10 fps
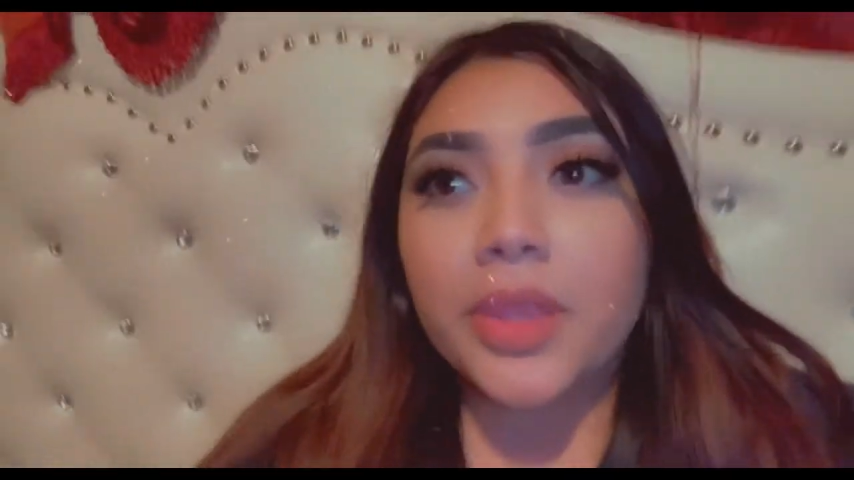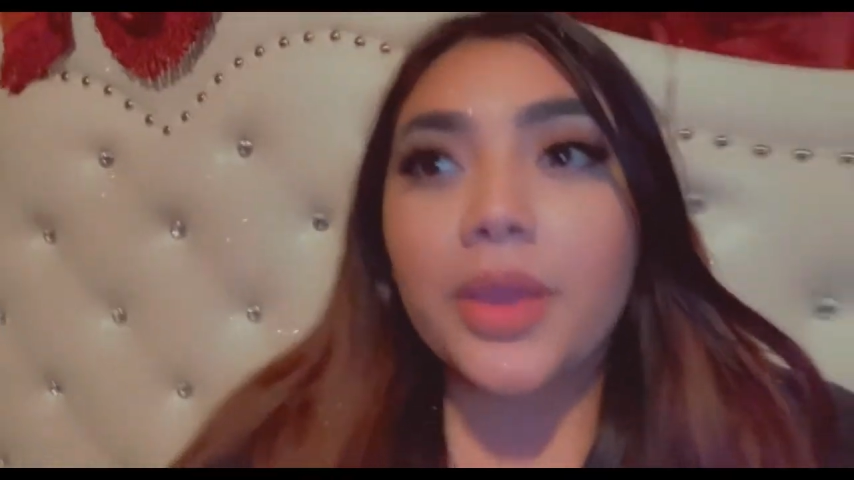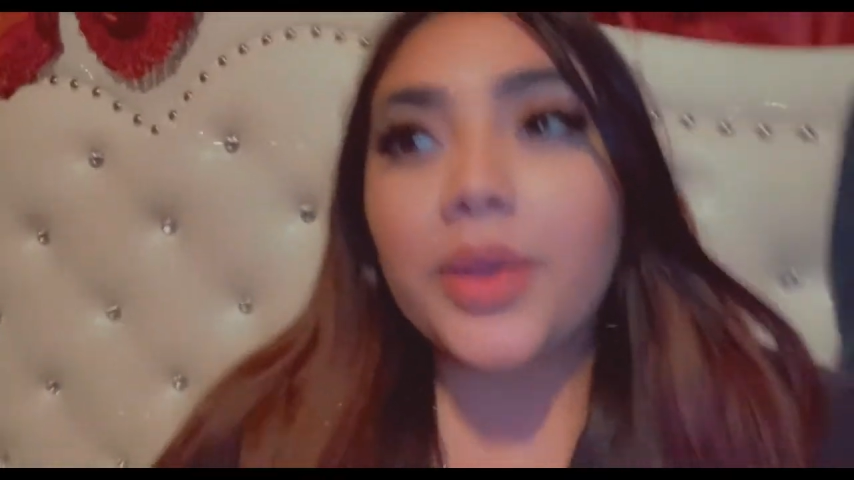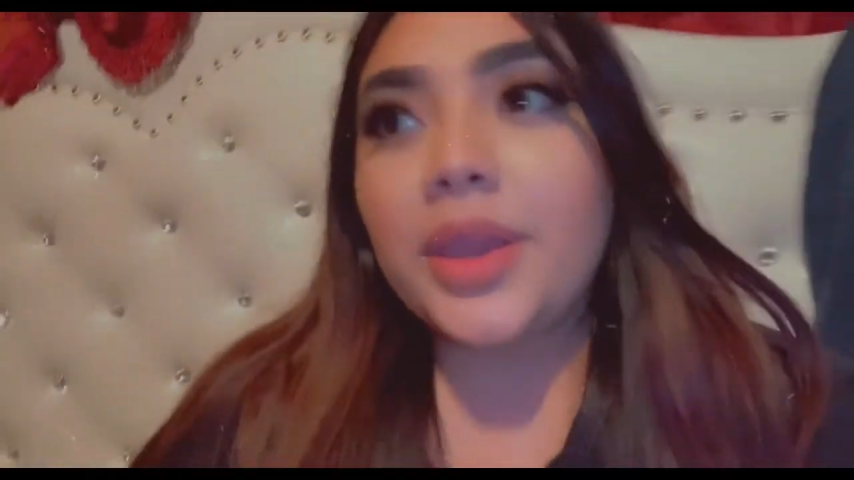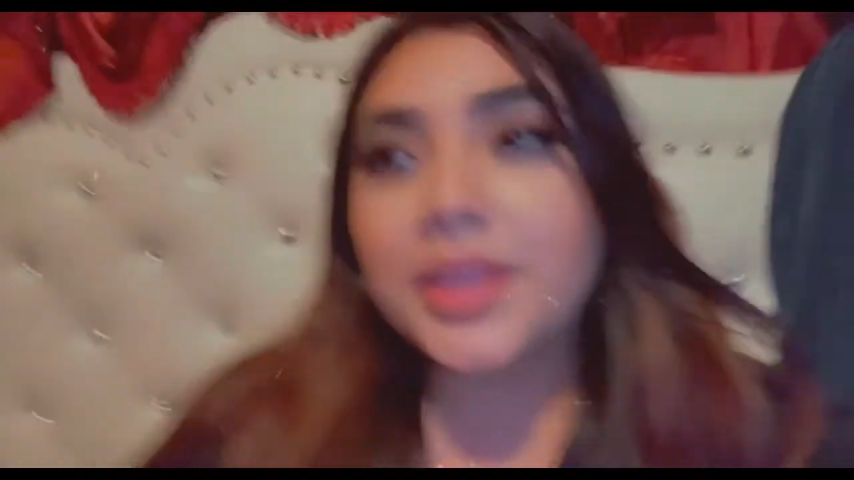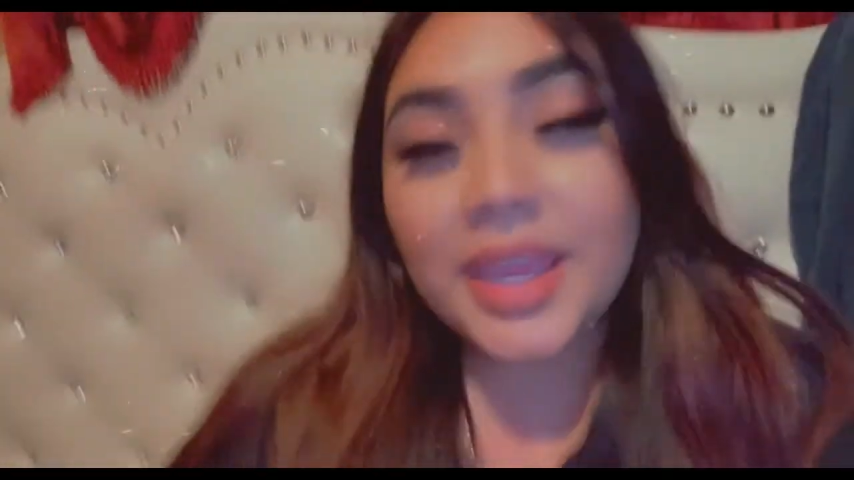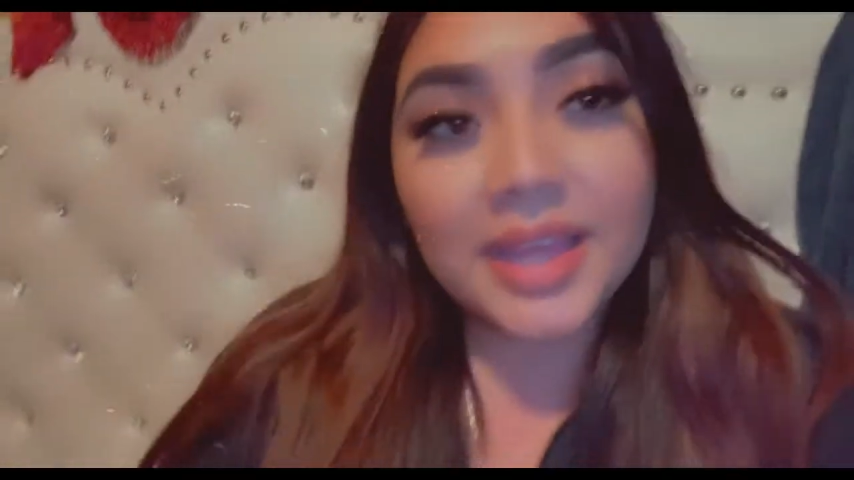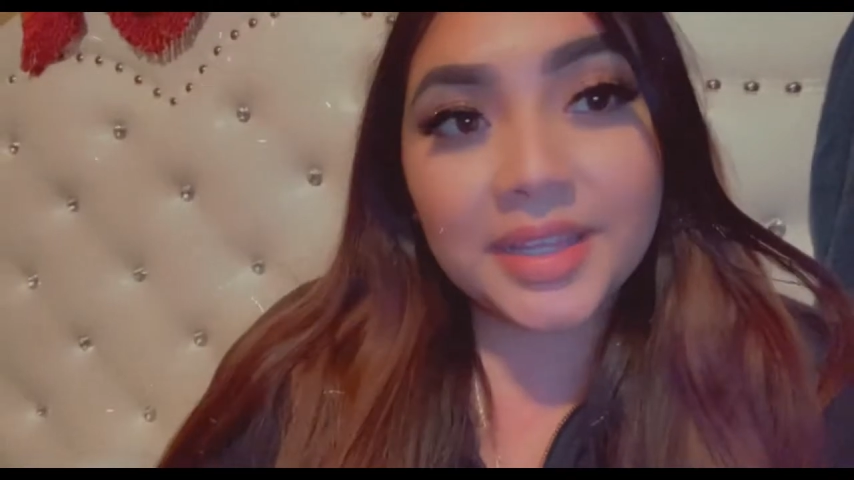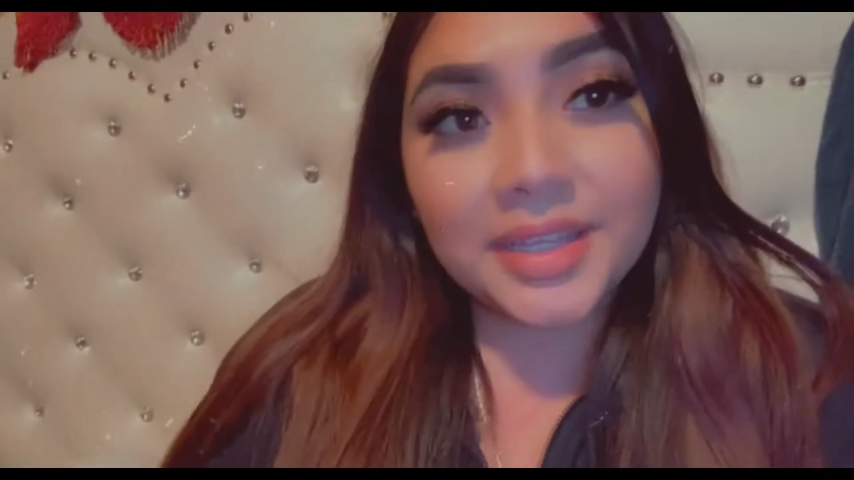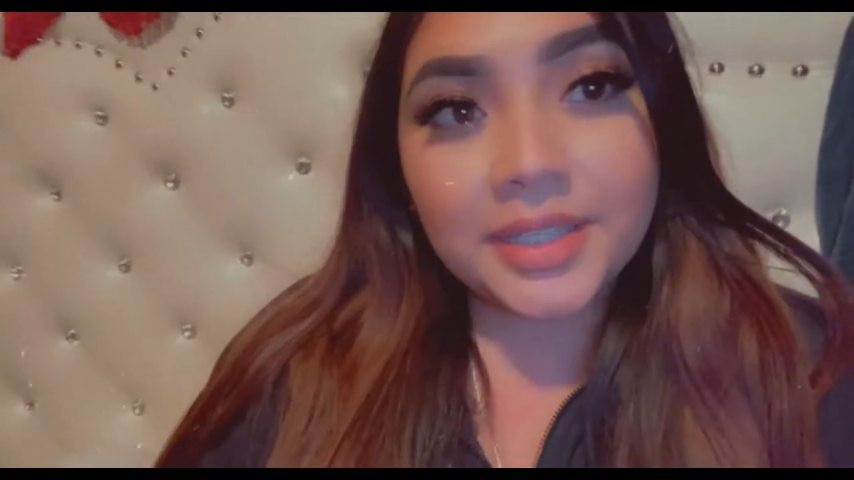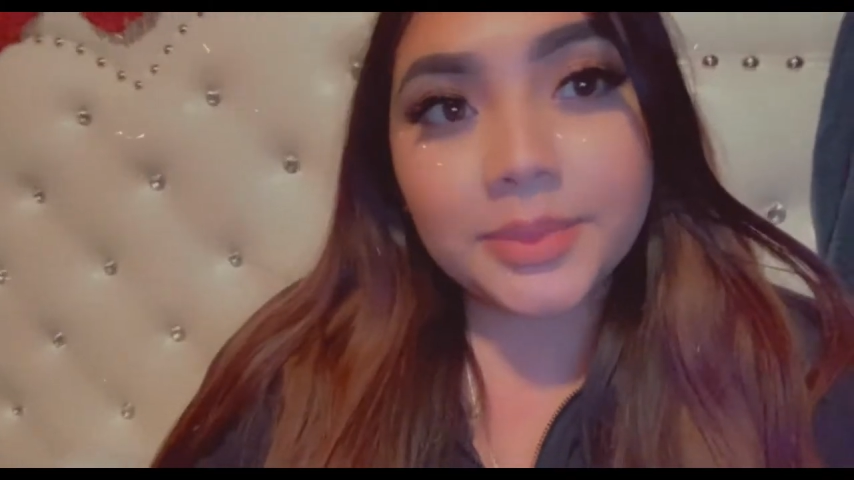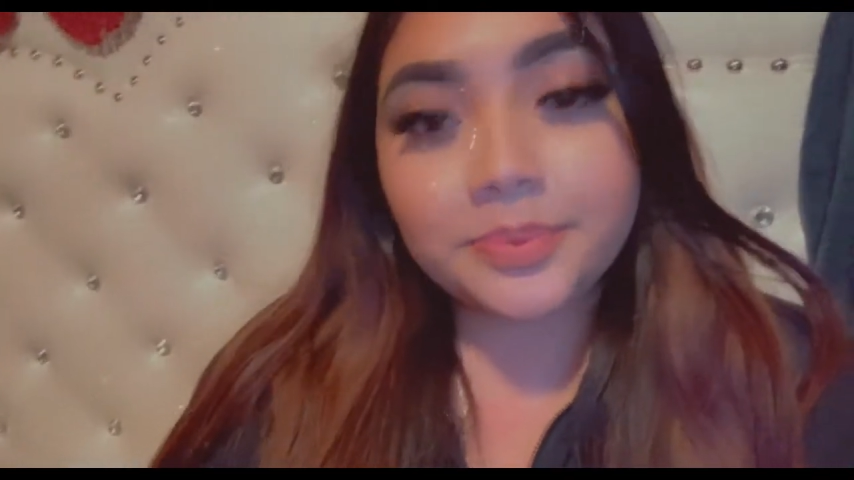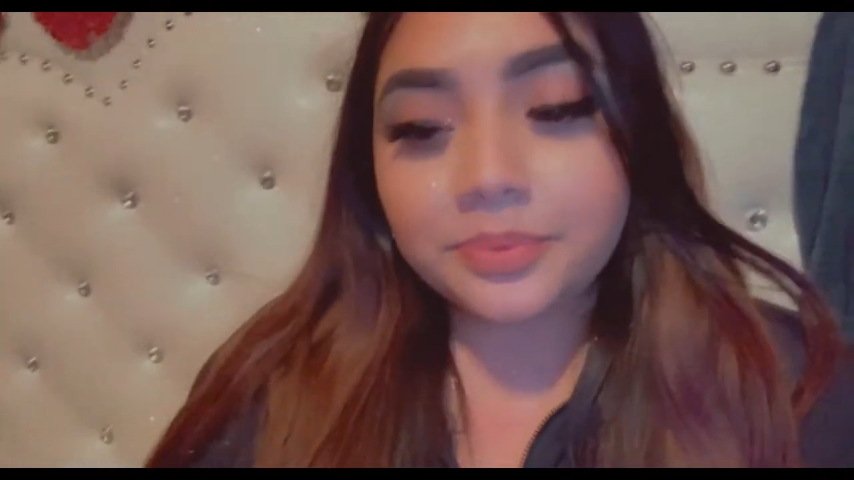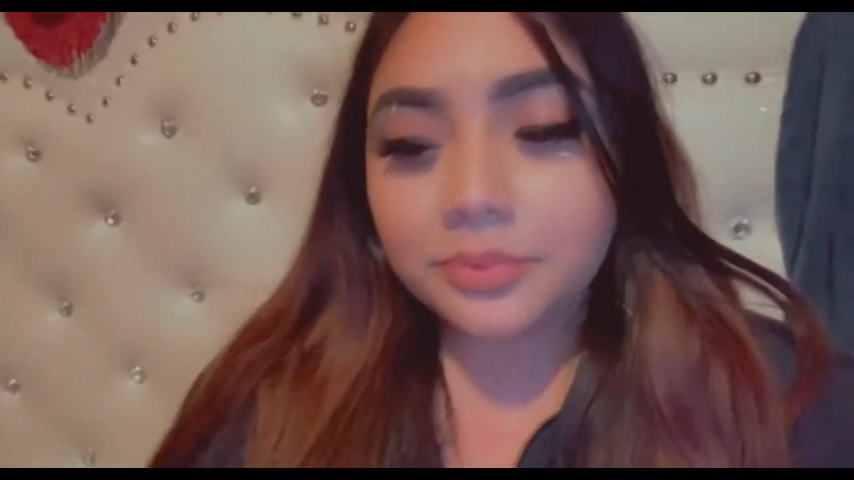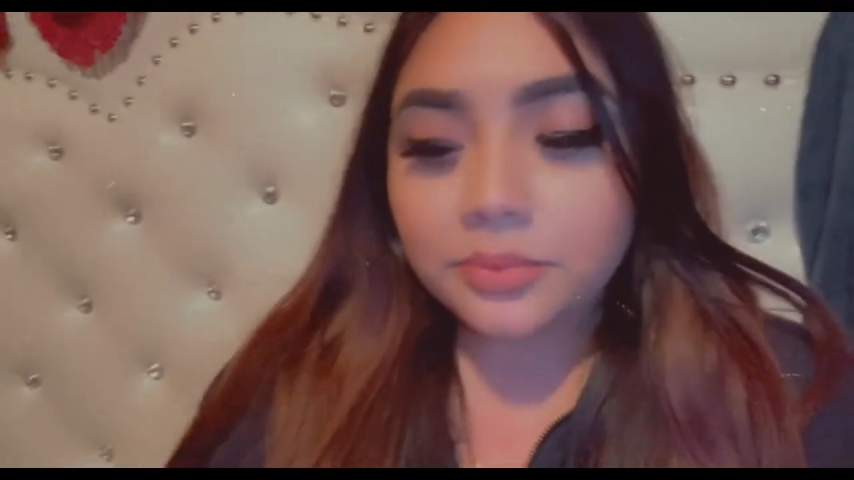And
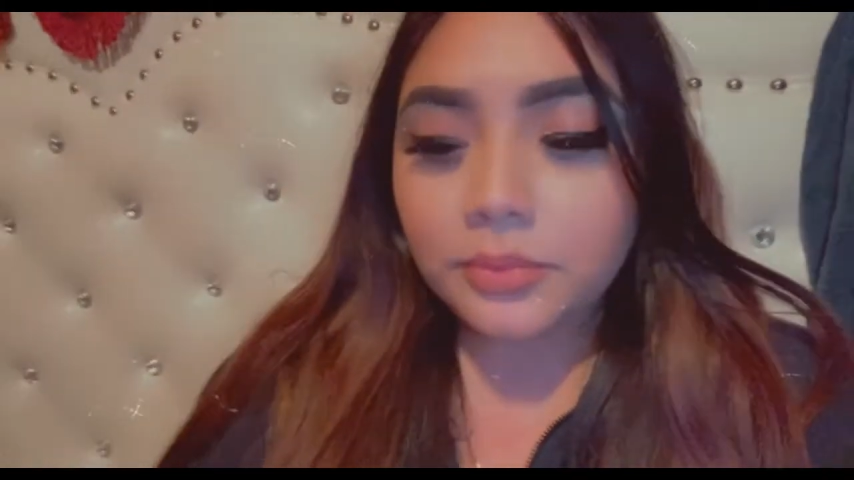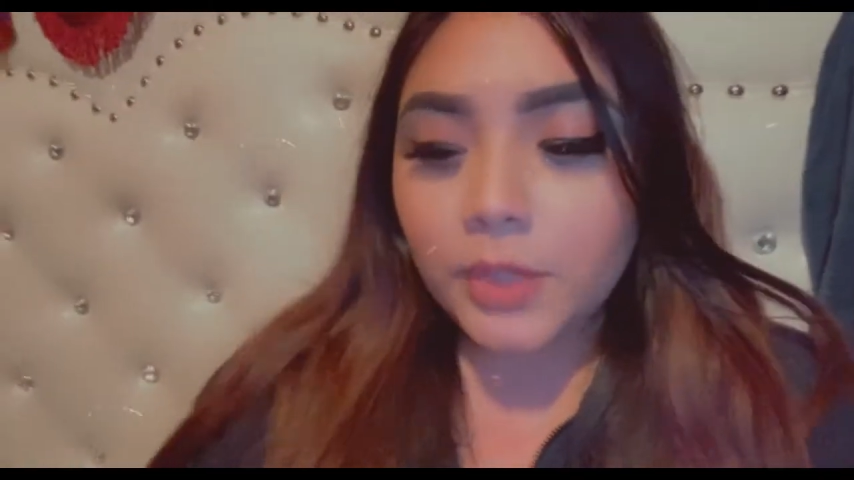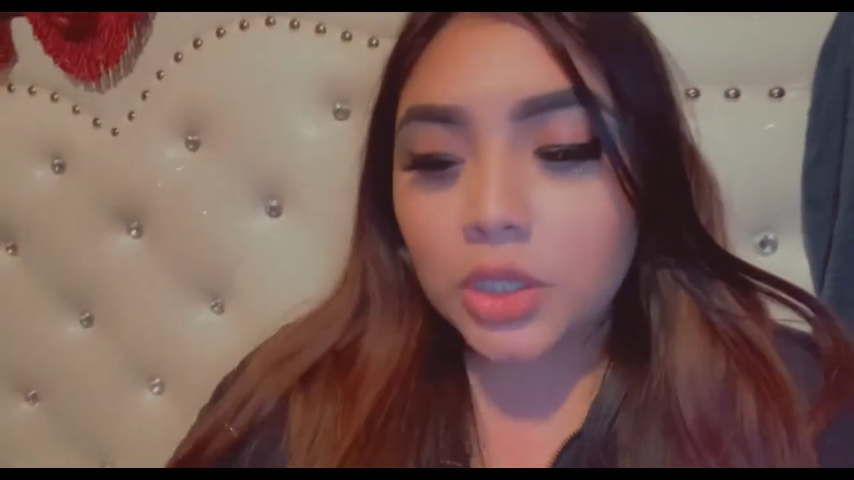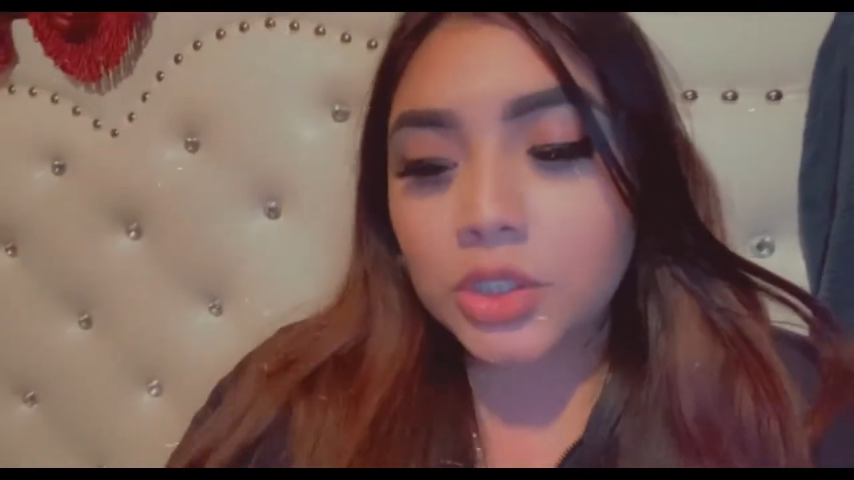yeah,